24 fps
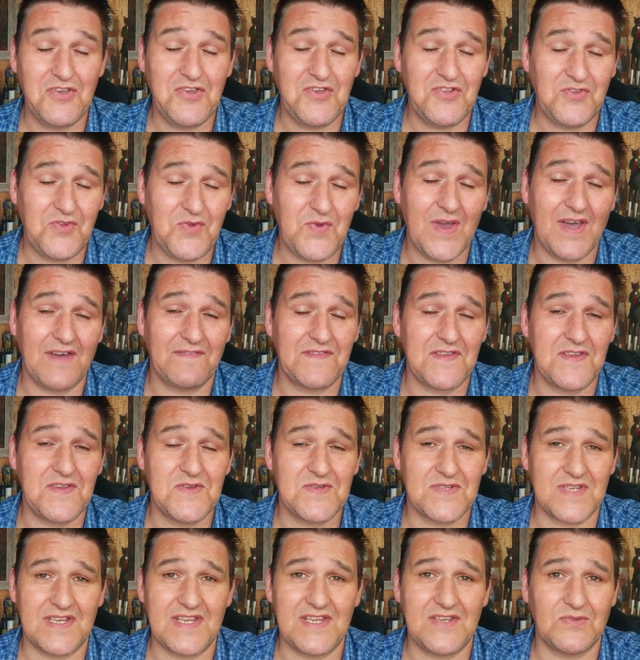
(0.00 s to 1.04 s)
You do have to
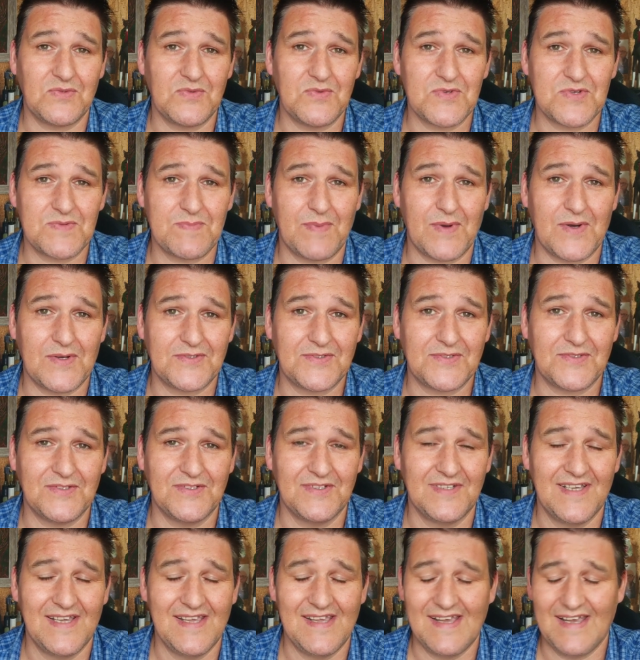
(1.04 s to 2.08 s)
use a needle nose
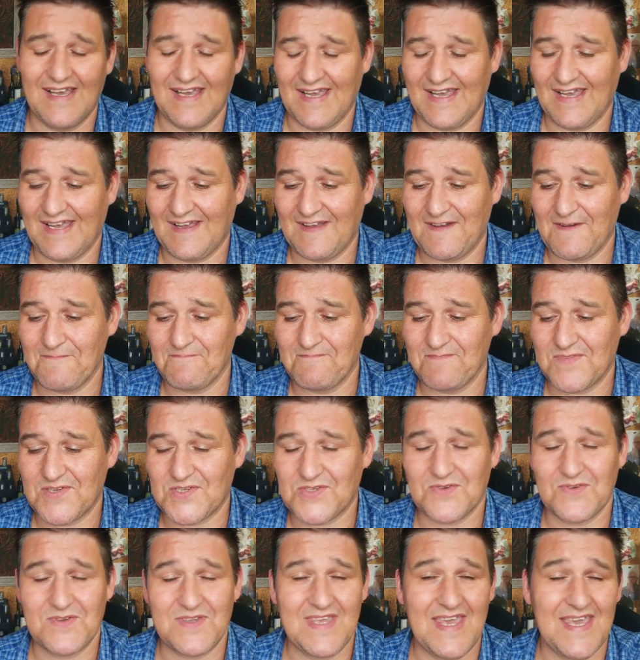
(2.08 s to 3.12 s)
bottle.
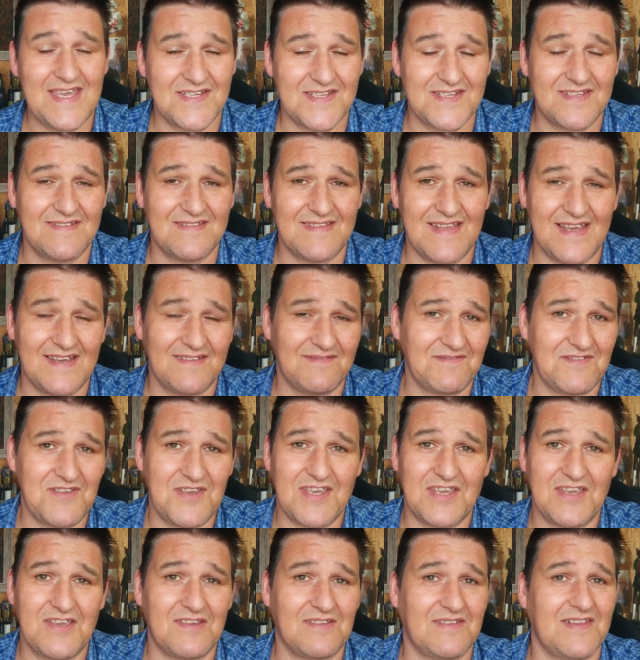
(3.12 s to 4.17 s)
So yes, that you
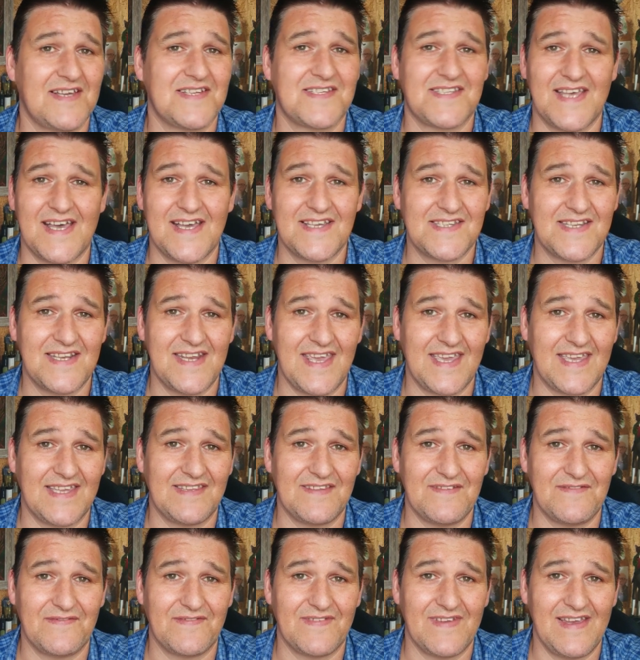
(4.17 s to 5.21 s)
could class that as a
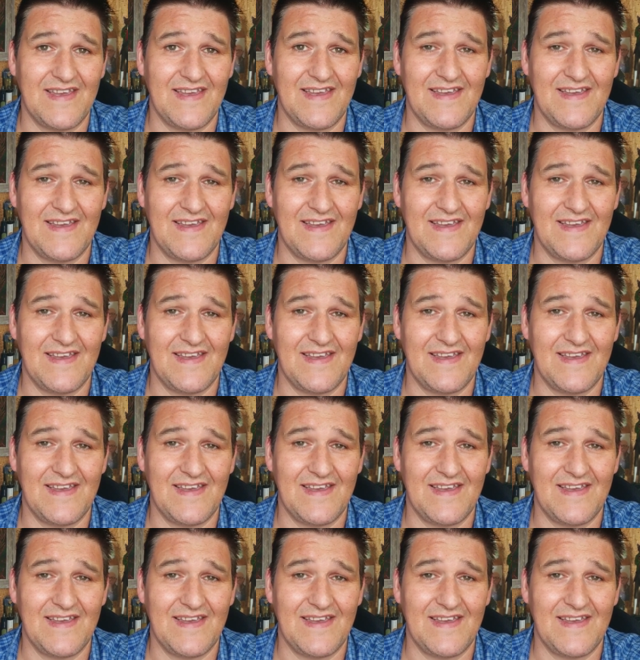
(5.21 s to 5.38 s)
negative.